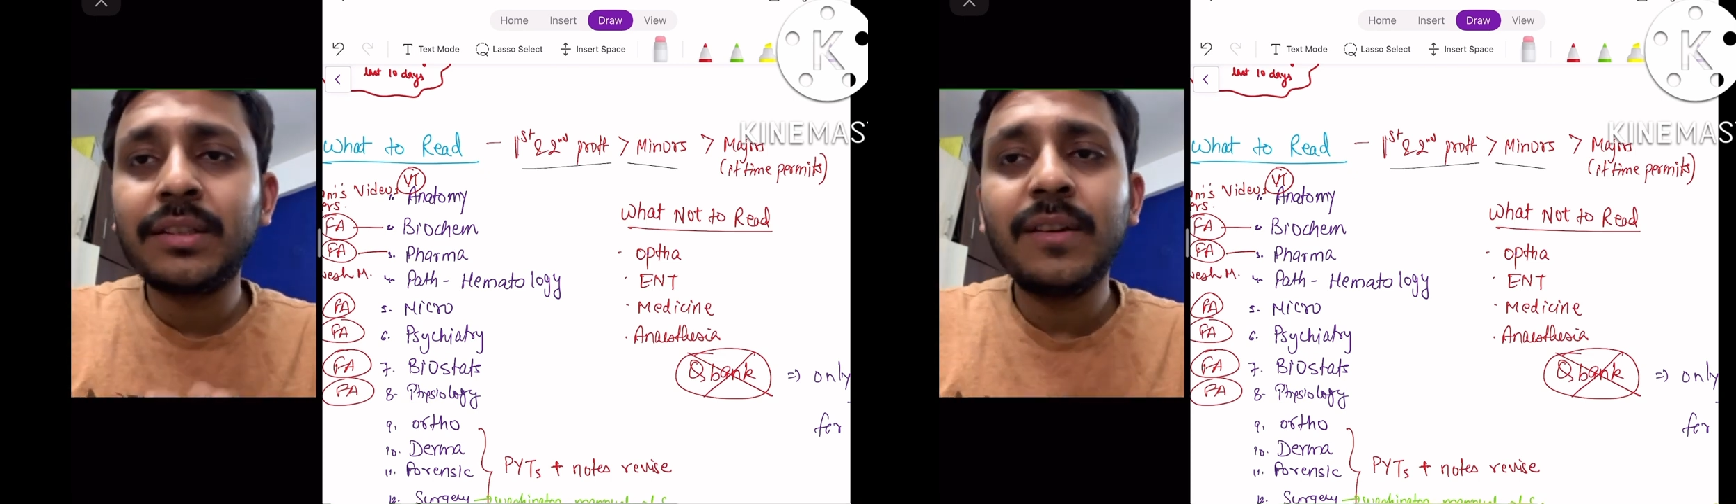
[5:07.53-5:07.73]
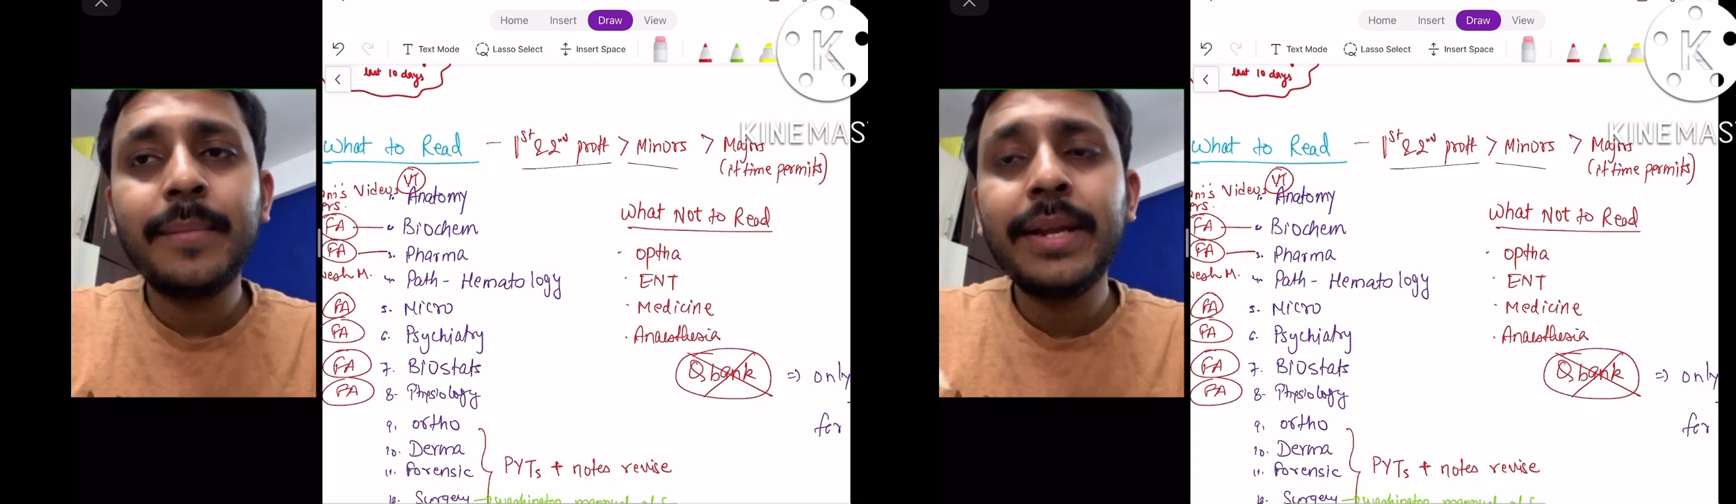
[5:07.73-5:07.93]

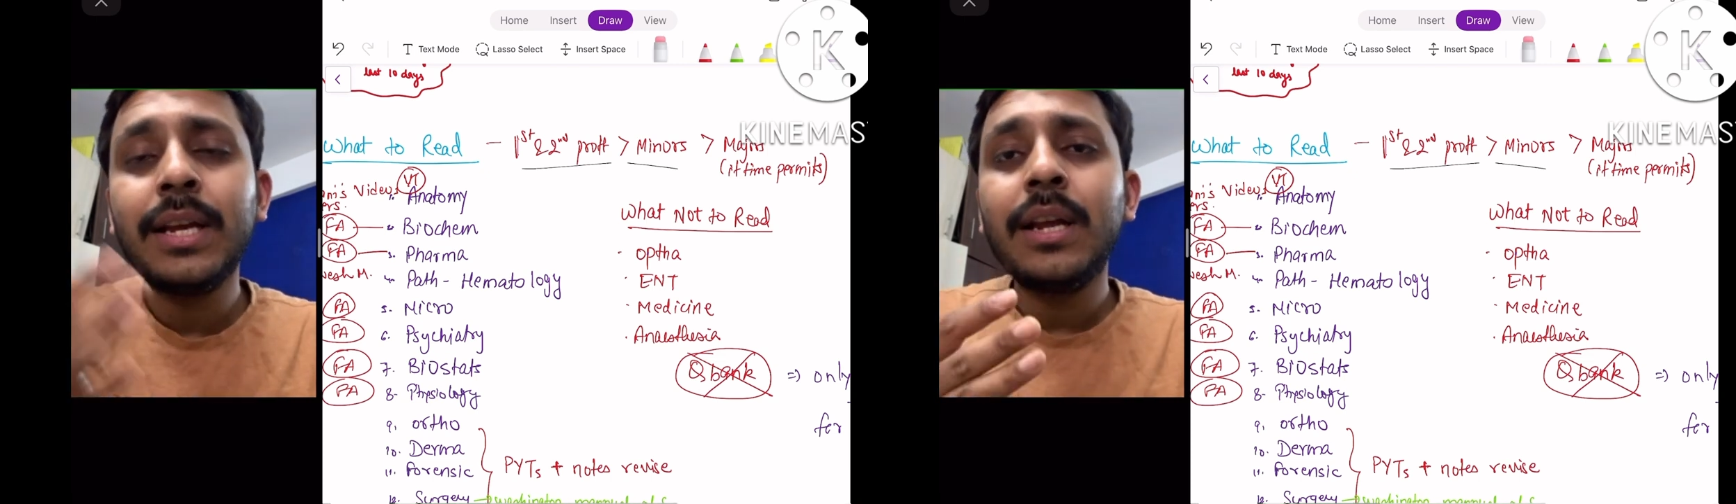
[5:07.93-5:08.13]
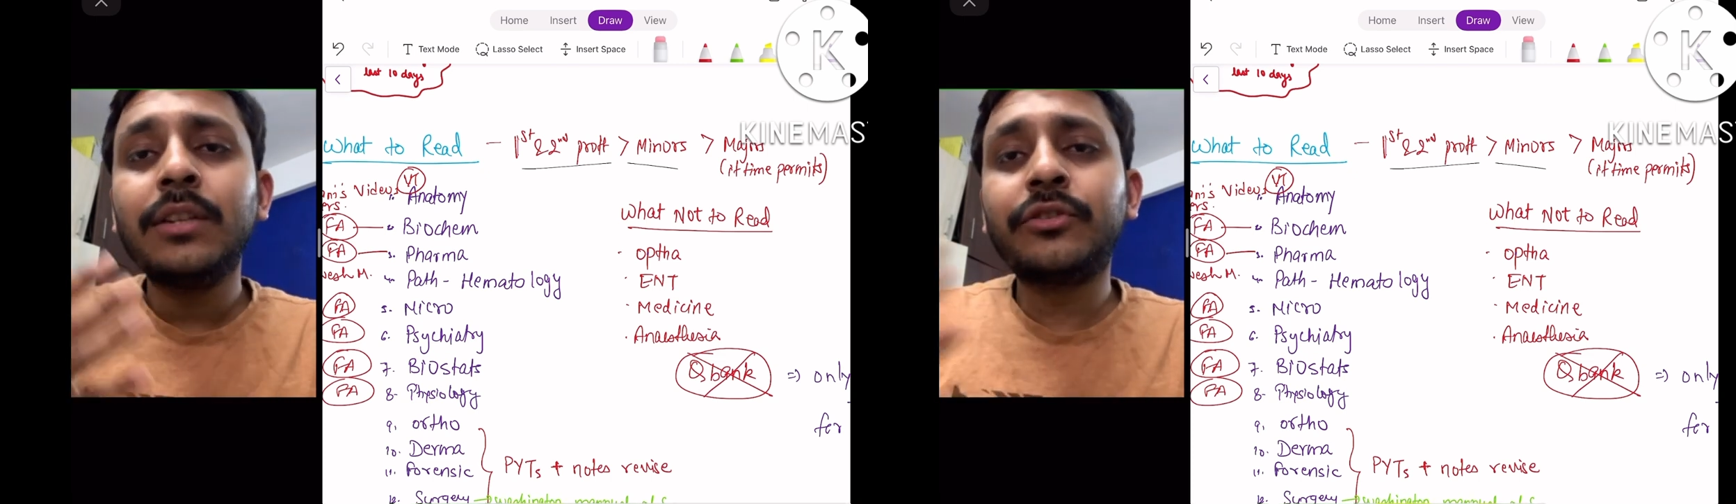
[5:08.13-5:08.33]
will be
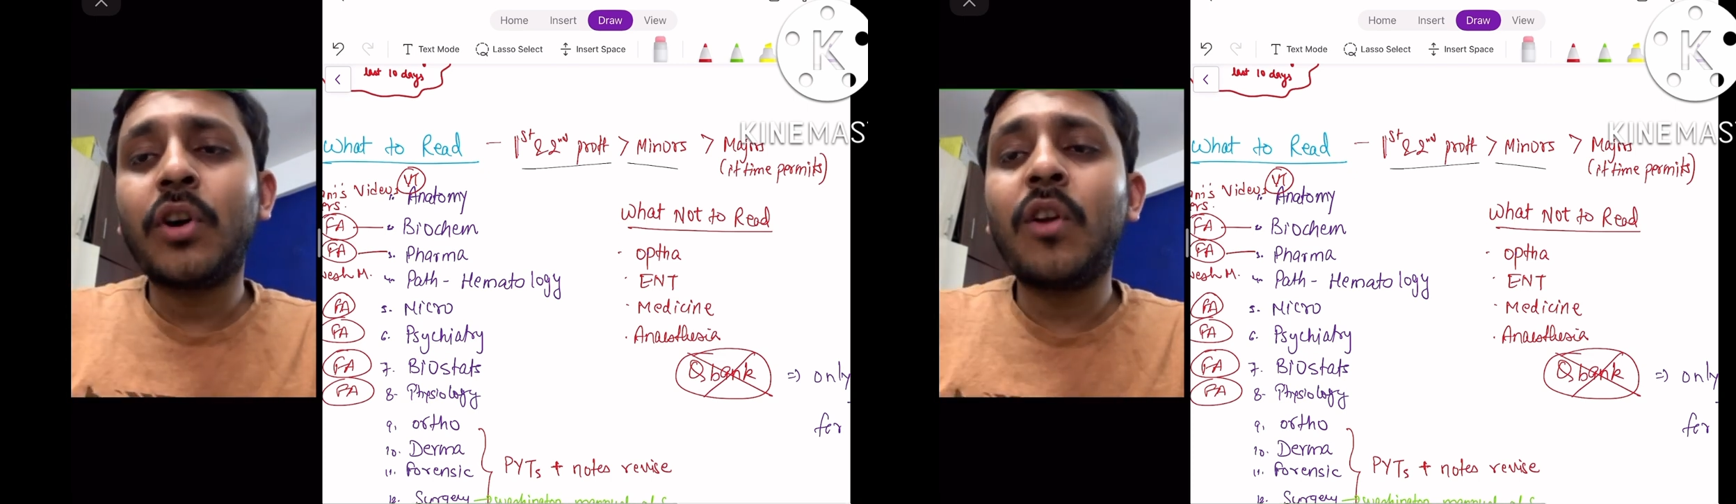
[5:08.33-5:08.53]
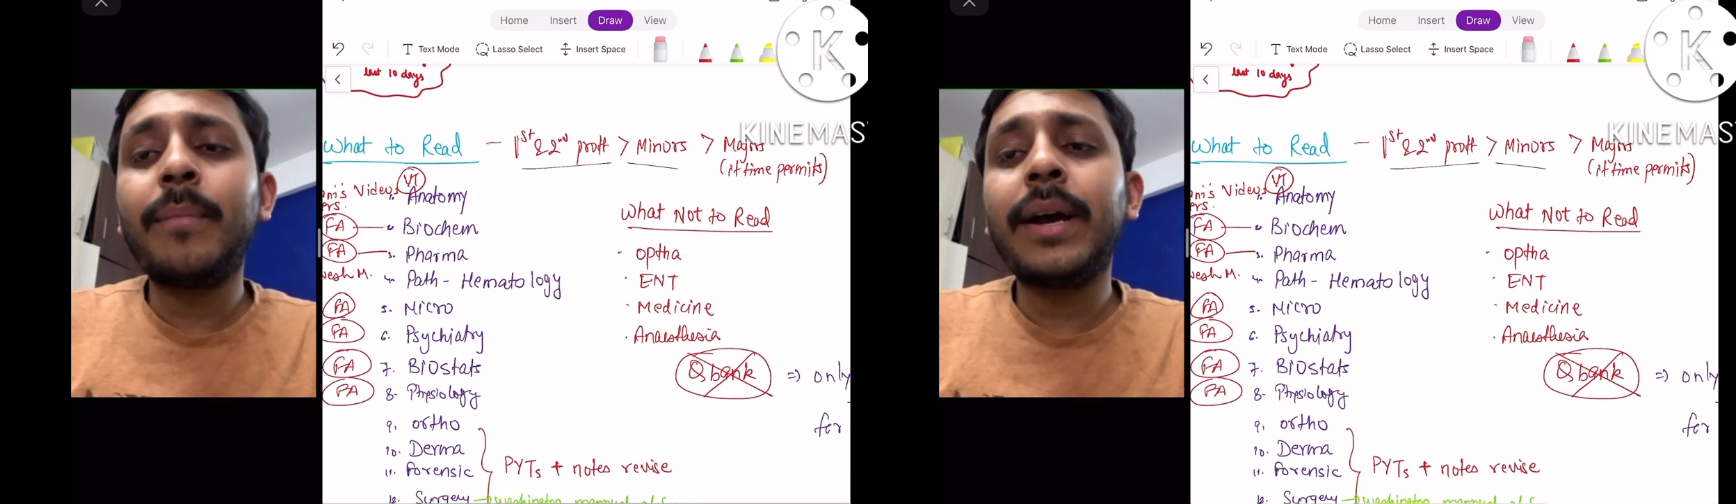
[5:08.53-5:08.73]

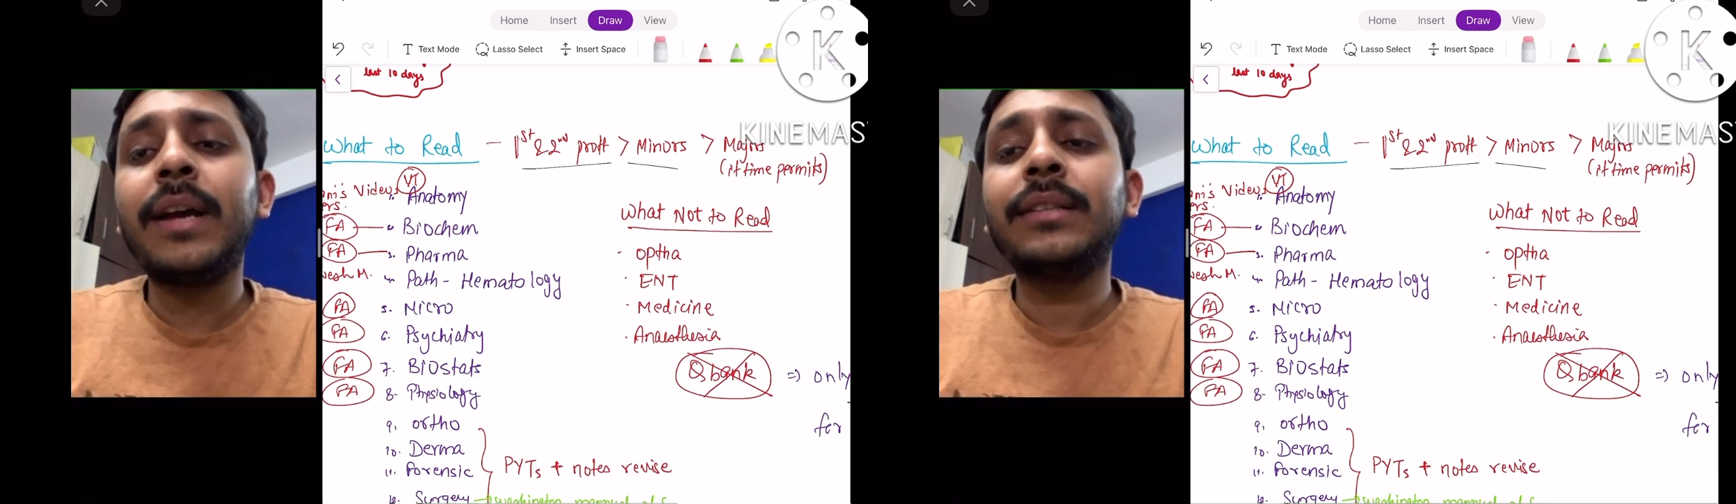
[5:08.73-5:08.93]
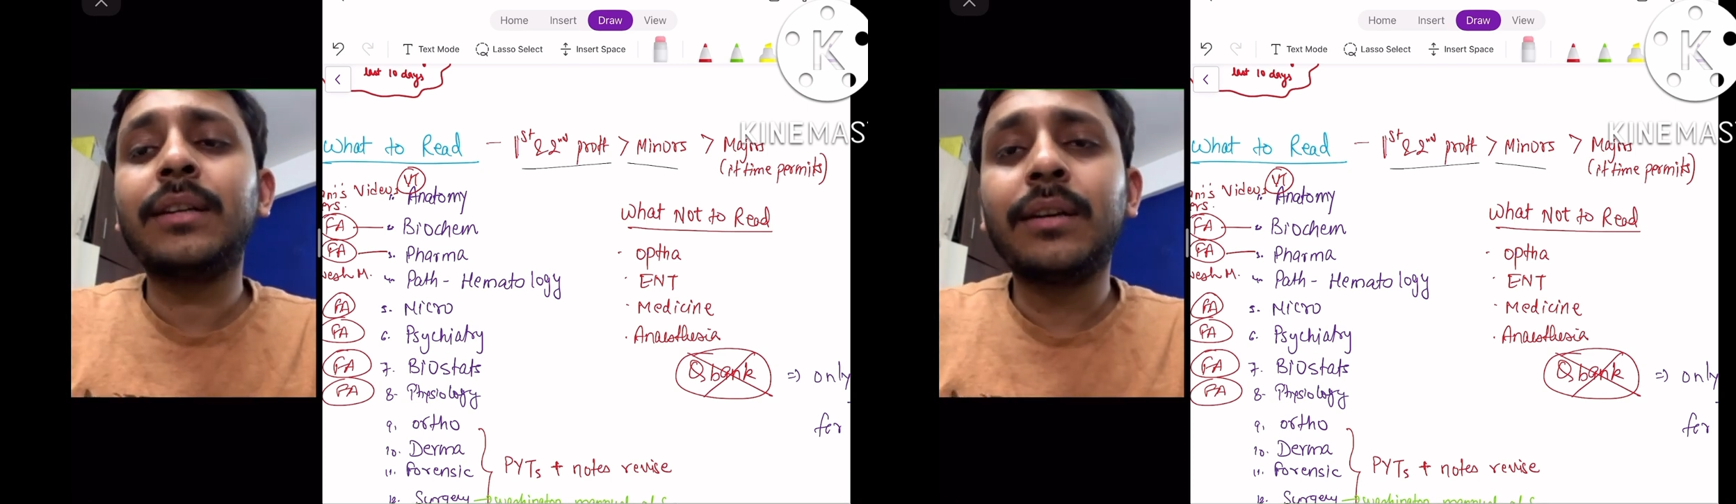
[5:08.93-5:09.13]
solved
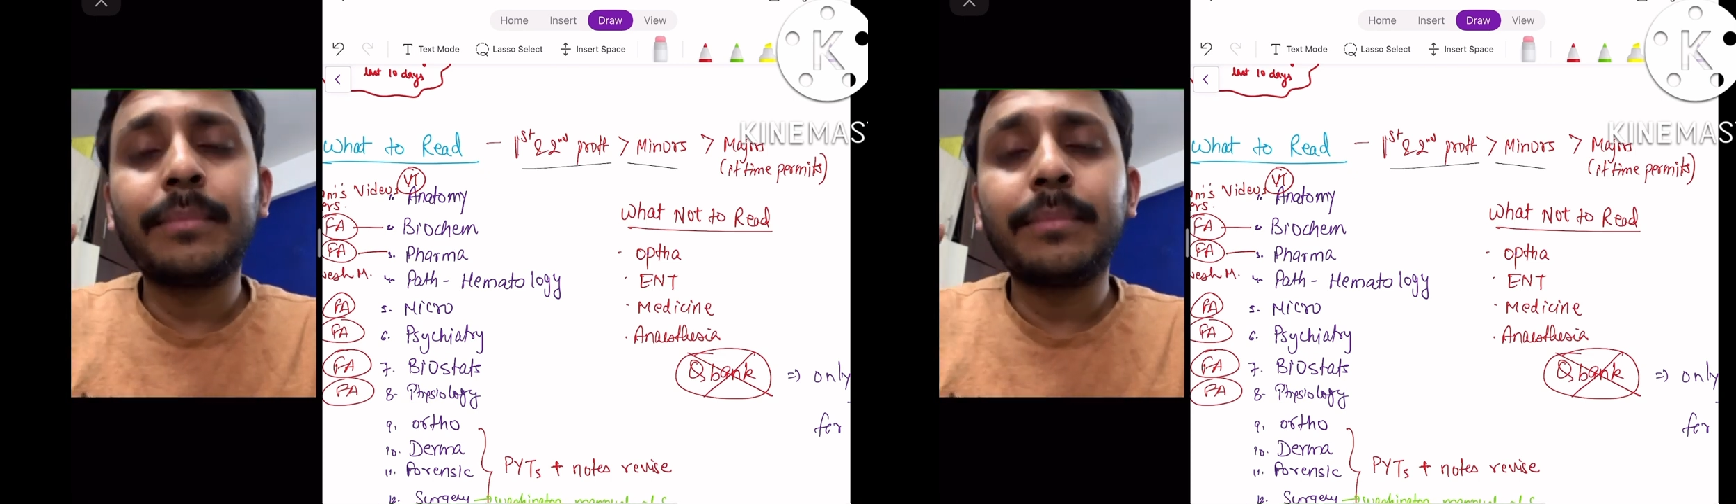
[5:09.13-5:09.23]
by uh,